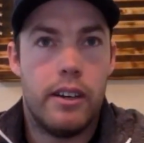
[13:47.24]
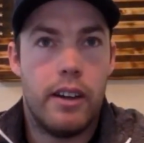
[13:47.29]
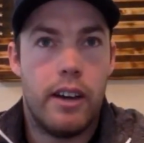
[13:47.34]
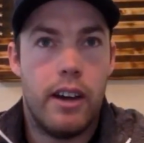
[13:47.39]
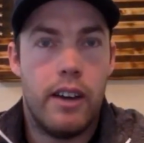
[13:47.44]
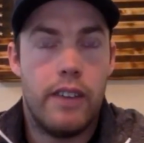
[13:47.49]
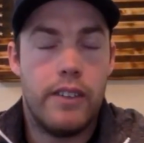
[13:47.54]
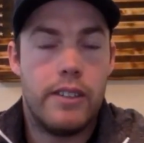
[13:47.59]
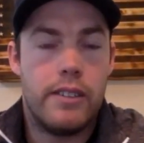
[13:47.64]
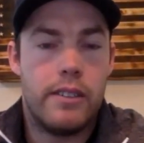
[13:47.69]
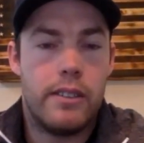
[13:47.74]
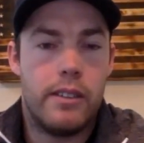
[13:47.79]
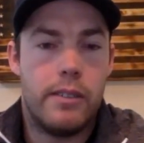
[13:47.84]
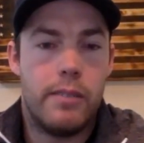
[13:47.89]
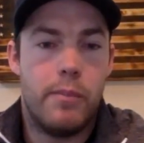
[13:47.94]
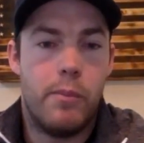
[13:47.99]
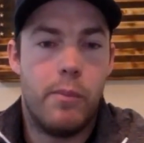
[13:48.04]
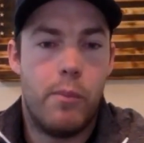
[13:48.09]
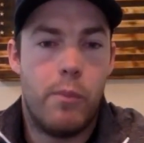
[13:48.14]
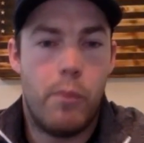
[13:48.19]

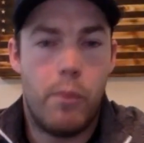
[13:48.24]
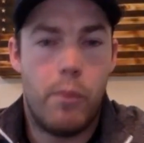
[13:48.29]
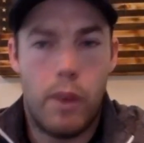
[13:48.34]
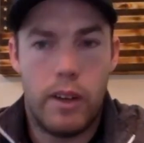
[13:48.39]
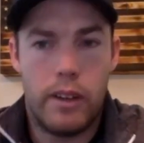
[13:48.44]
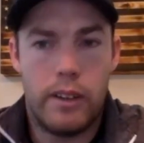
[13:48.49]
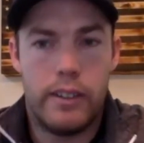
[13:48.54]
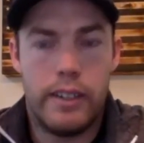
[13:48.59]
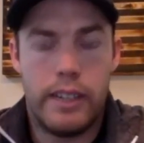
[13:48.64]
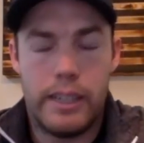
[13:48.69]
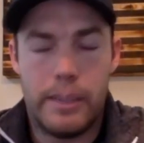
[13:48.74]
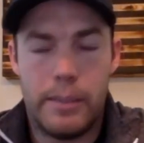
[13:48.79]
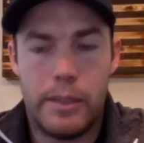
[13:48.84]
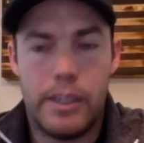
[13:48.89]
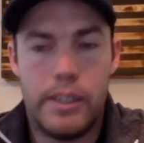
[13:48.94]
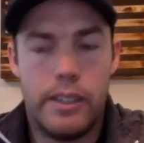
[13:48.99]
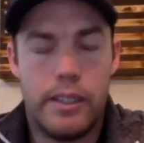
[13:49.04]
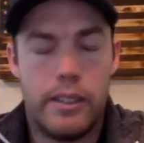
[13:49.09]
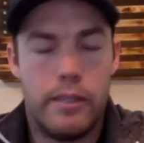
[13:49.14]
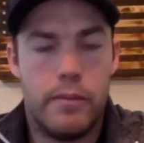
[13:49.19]
obviously water
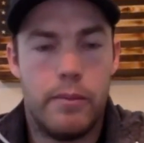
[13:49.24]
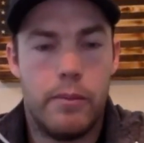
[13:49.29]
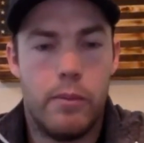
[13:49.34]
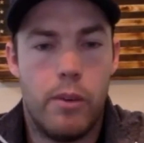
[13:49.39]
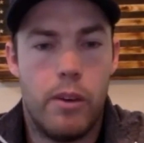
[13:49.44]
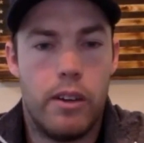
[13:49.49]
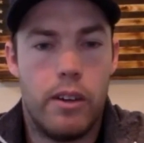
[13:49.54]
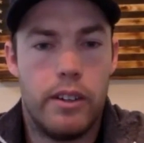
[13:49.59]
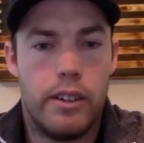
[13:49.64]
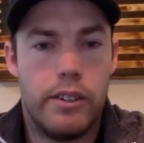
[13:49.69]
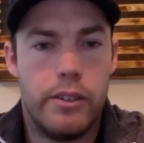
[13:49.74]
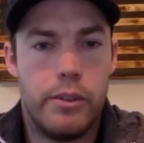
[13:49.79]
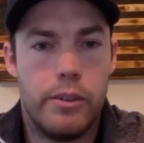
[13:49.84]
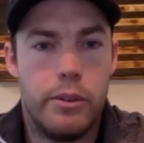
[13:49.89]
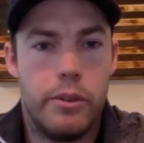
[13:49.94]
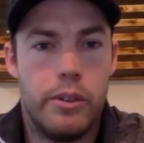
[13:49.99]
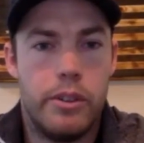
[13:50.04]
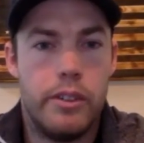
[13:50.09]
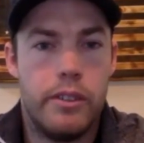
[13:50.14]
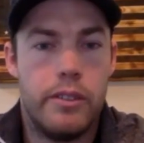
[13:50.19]
damage and water
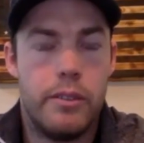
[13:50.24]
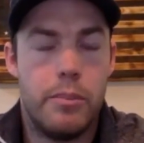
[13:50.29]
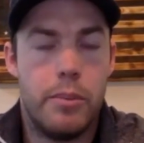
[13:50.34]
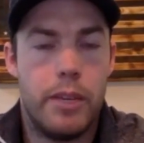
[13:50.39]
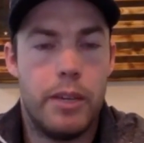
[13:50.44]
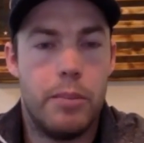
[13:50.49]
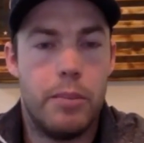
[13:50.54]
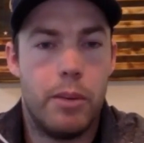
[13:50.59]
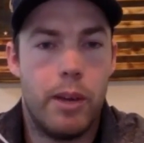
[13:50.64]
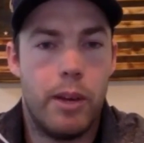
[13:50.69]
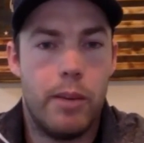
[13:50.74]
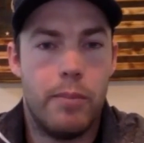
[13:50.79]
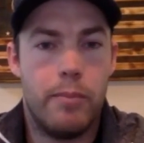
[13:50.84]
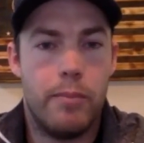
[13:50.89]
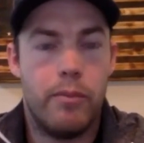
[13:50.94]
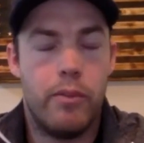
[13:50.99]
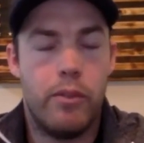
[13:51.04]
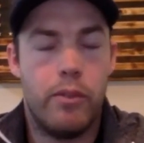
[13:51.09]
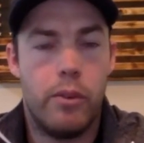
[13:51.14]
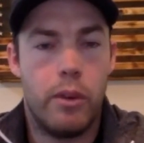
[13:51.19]
intrusion is a big
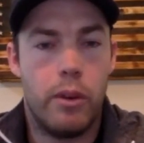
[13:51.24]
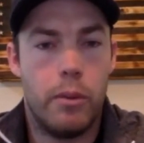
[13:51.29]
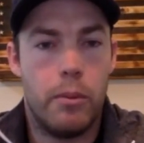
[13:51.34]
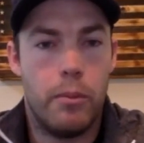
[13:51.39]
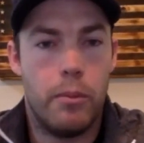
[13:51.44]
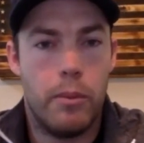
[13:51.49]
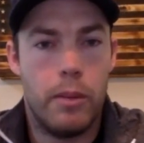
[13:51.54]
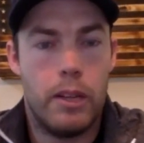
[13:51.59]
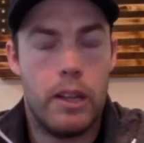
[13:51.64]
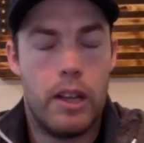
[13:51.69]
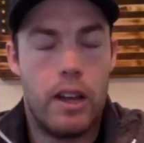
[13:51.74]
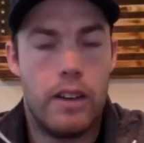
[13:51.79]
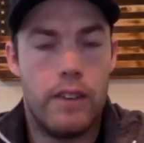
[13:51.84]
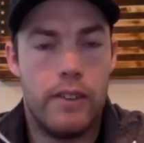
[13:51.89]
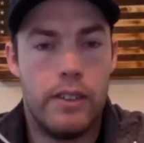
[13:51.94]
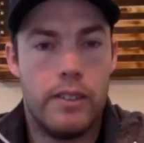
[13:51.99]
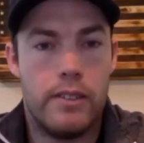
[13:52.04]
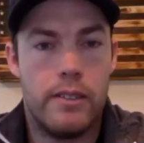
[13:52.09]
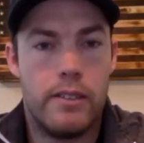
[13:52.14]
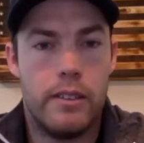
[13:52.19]
problem for a lot
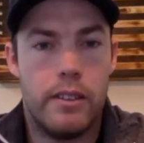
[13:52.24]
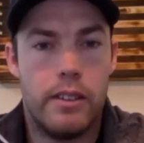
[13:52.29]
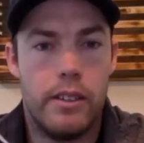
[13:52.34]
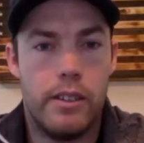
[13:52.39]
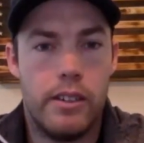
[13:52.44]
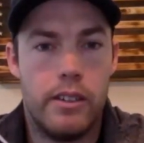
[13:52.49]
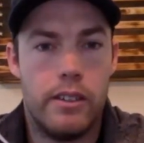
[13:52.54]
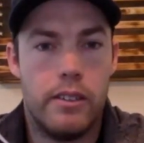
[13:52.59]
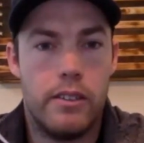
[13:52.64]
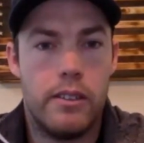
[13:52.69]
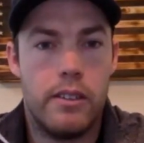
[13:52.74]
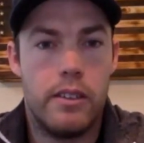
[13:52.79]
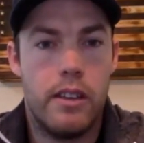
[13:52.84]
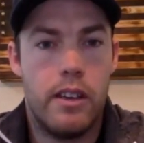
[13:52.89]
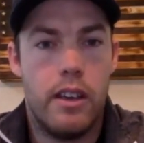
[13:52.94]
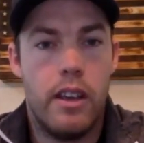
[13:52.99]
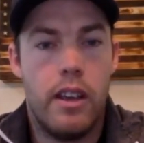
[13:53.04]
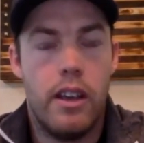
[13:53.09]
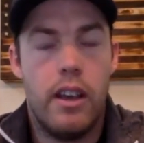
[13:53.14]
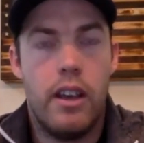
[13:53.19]
of installations.
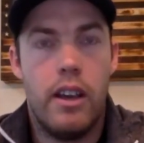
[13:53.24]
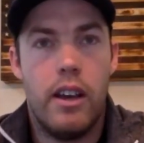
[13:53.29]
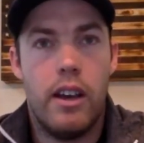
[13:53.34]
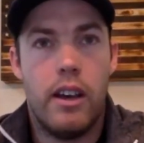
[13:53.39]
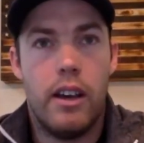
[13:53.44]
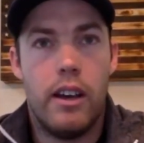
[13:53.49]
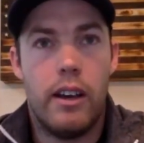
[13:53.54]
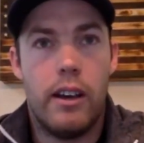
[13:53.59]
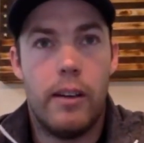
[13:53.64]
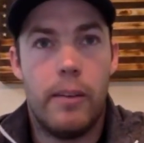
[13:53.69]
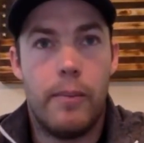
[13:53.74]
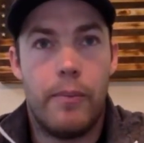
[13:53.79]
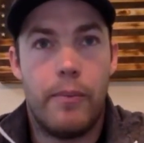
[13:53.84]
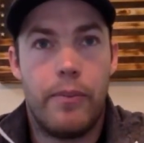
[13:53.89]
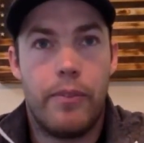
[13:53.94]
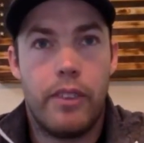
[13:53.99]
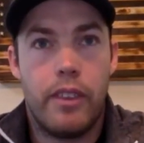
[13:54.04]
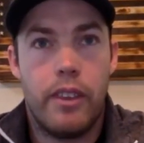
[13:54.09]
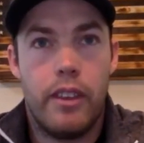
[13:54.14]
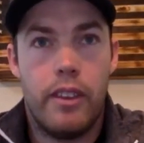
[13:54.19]

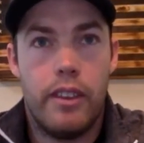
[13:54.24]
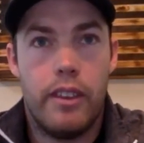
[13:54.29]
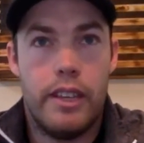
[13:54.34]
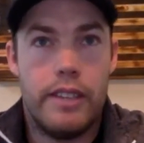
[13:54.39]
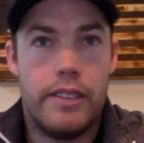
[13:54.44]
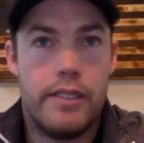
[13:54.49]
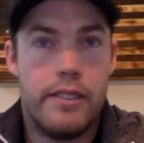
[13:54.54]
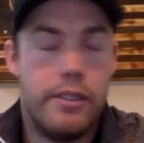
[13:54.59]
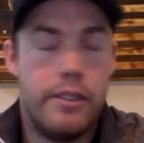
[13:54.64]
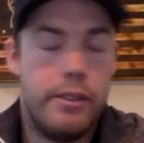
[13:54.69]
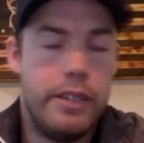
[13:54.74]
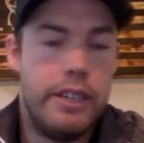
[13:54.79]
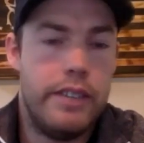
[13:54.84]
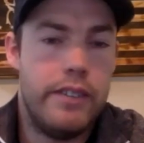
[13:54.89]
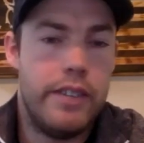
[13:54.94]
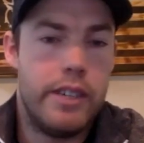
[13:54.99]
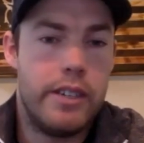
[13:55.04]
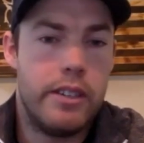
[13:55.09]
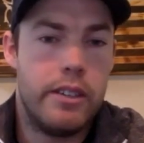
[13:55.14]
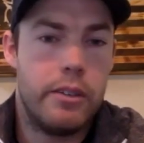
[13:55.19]
These new
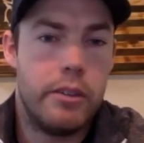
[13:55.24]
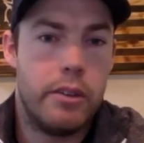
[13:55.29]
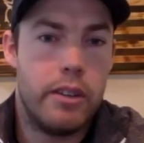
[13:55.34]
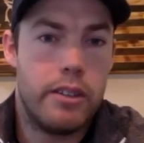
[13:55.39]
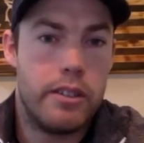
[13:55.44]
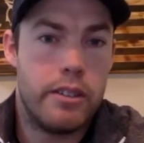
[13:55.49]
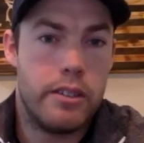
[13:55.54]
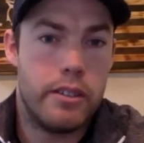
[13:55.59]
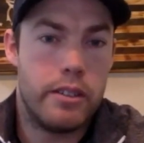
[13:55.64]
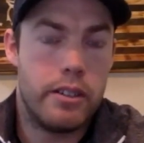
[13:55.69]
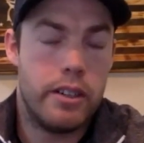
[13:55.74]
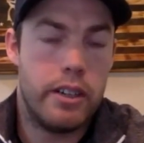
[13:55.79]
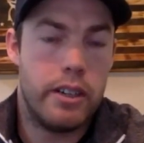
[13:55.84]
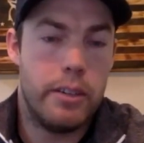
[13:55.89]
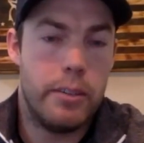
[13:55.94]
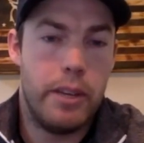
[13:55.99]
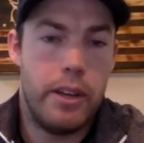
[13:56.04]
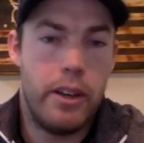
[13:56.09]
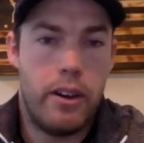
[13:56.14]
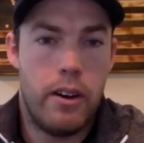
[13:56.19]
eVision thrusters are going
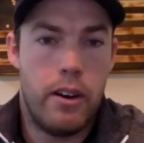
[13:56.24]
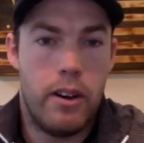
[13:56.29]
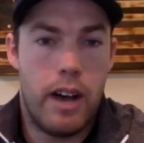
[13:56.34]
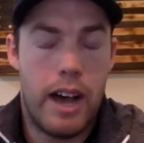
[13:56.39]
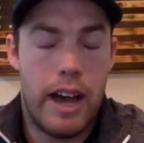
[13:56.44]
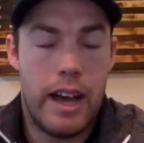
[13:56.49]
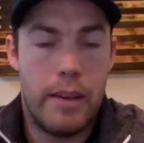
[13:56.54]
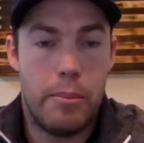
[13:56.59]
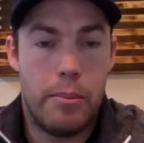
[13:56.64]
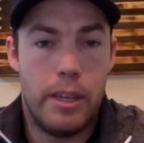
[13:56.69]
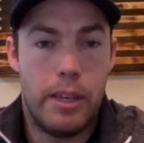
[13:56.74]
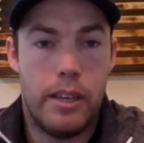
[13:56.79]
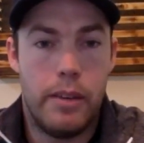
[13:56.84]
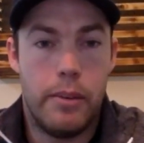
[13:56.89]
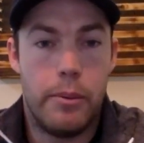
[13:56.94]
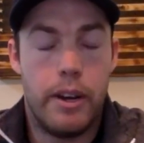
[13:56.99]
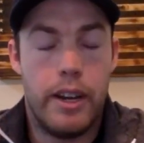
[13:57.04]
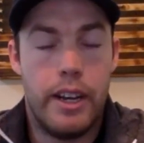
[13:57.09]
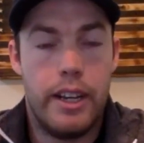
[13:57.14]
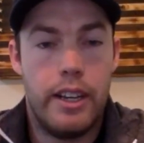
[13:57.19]
to be all
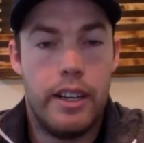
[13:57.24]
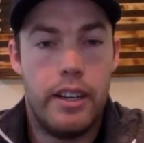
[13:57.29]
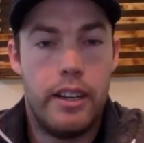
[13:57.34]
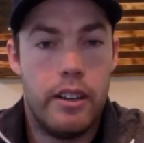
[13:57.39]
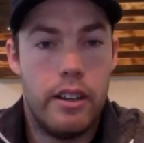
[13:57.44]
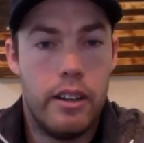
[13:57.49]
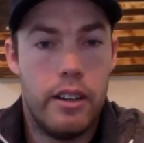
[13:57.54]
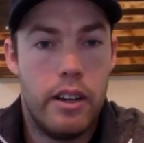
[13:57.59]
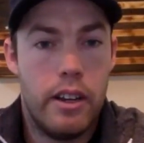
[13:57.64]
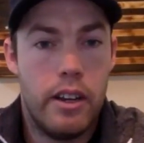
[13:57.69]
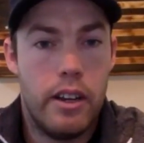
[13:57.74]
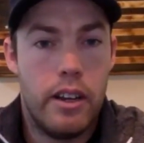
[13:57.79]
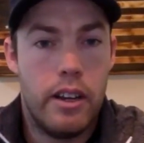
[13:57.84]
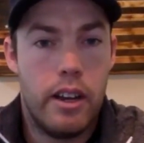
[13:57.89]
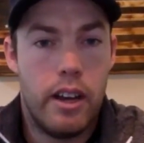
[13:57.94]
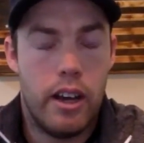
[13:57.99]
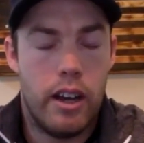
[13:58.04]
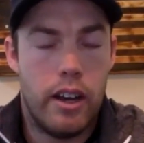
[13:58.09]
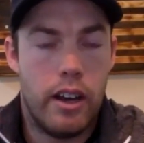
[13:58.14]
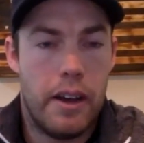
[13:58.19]
IP rated
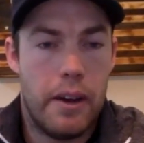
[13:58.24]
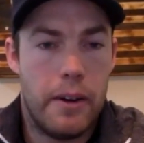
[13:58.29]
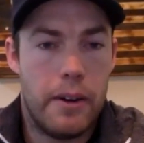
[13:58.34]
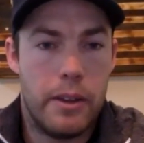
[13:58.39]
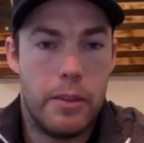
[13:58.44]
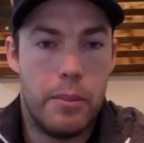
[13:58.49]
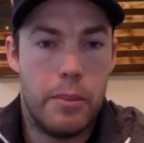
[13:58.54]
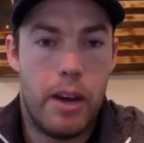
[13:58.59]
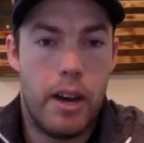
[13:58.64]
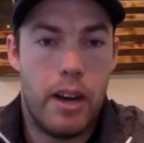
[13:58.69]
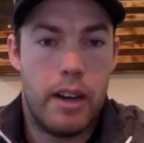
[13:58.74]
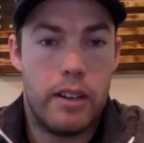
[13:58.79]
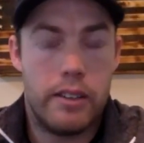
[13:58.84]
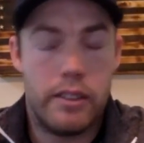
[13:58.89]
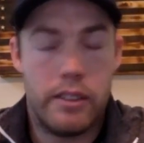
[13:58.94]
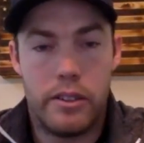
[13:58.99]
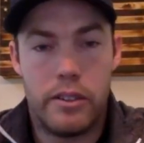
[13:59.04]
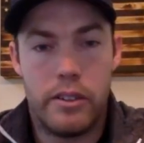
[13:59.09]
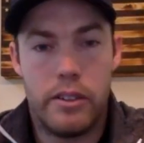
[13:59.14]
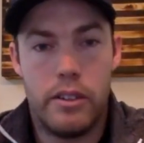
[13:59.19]
out of the box.
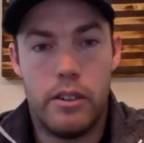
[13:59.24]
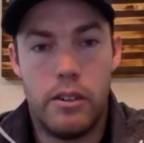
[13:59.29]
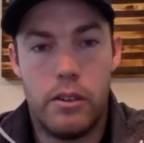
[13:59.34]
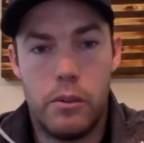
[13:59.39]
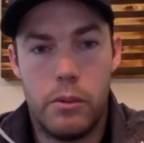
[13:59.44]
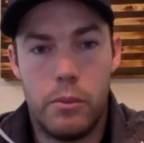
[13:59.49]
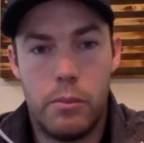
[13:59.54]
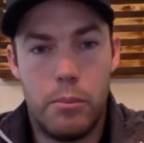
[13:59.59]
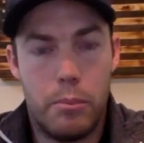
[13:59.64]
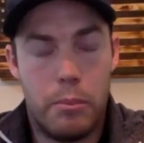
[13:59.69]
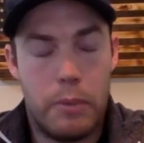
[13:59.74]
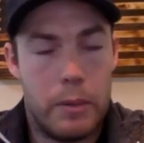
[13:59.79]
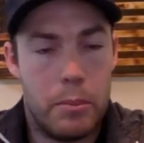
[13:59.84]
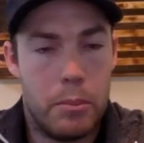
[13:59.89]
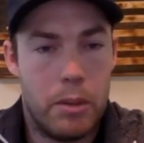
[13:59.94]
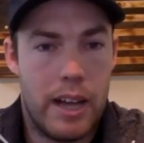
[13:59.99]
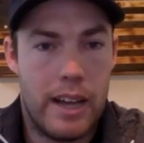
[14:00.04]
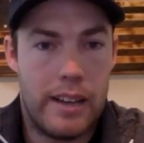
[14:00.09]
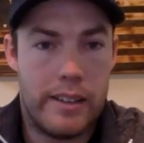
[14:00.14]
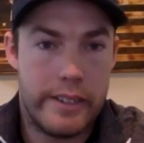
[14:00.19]
There's no
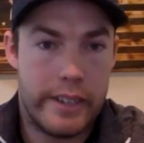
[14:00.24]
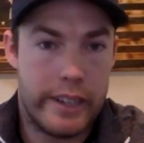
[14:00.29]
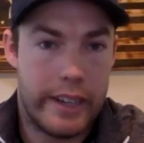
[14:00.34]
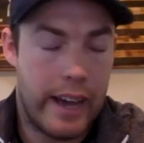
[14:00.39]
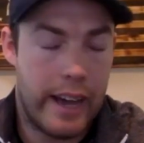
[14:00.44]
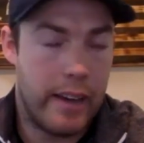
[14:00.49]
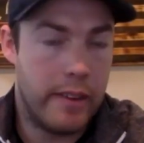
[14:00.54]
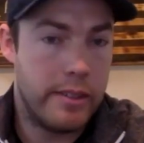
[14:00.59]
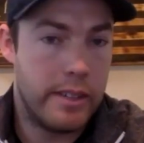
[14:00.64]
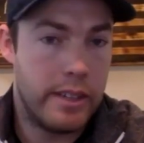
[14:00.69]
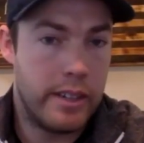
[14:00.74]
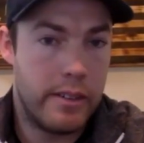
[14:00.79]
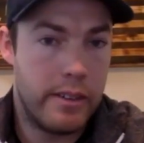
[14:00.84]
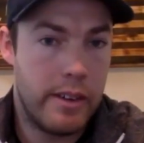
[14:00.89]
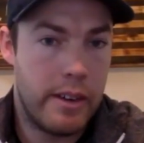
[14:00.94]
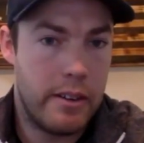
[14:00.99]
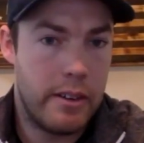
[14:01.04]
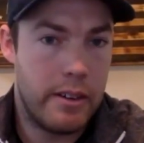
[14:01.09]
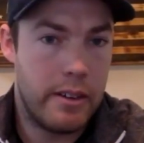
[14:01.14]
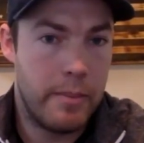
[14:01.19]
big plastic housing
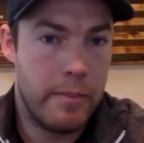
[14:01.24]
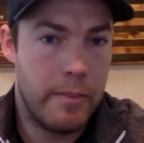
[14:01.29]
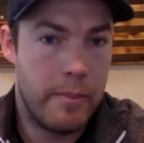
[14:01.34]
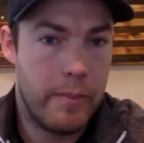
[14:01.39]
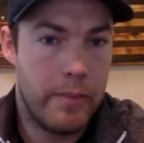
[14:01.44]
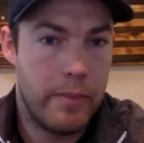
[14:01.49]
around them.